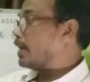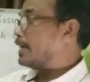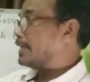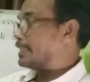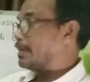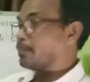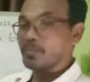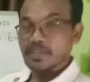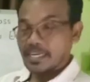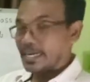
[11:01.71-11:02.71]
one
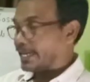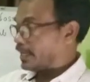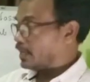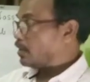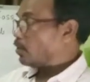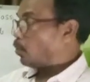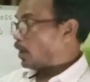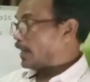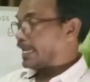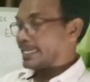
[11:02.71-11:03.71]
example with I,
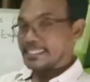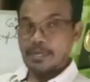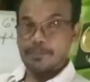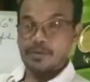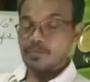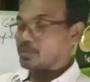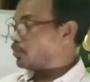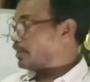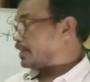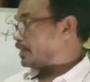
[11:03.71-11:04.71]
one example with
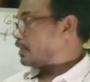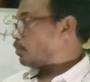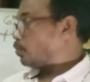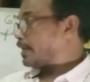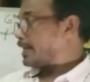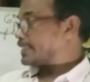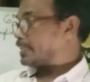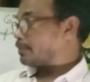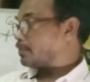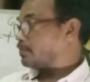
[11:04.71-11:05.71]
we, one
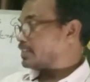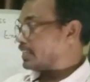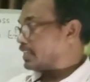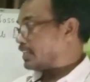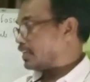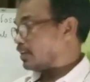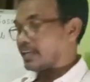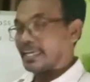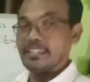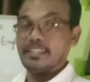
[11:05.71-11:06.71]
example with he,
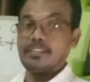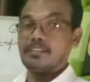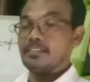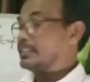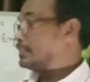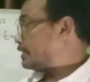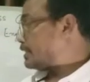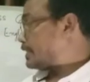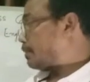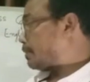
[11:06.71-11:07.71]
like that.
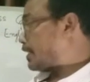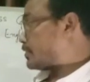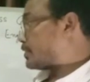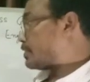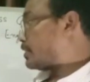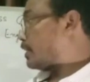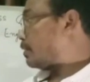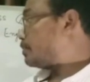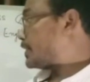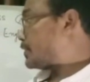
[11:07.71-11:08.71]
The same case.
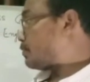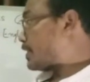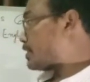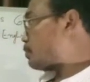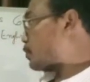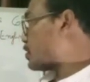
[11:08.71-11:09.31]
Objective case,